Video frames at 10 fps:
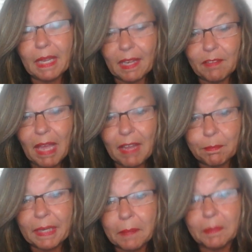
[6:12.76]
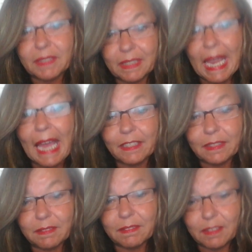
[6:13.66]
And I've been able to
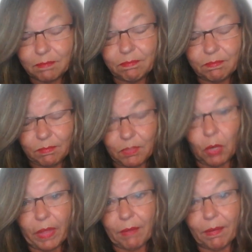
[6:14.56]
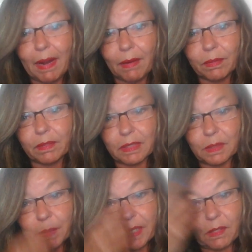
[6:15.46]
not go that route
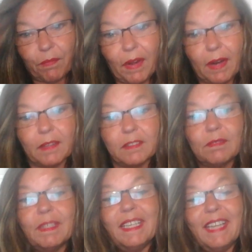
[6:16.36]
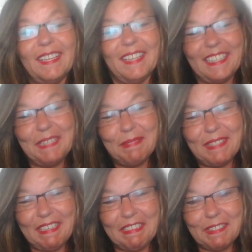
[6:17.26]
this week so far. And I keep
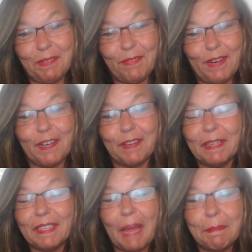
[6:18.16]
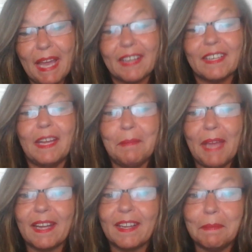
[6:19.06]
saying so far, but I'm not
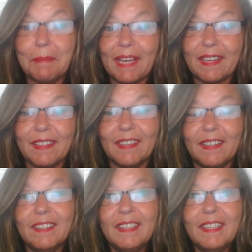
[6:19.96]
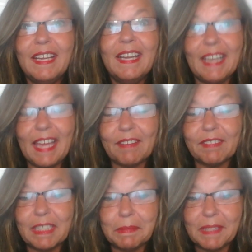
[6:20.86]
gonna. And I have
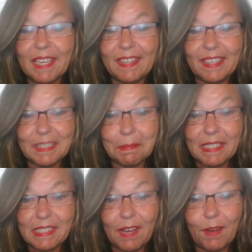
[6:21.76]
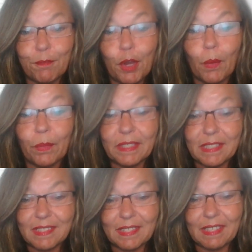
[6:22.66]
to keep saying that to myself. No,
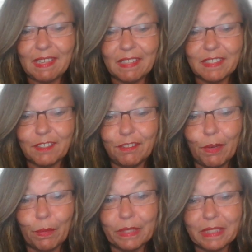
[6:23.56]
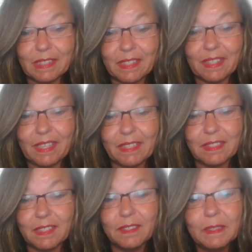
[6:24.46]
this isn't the answer. No, this isn't the answer.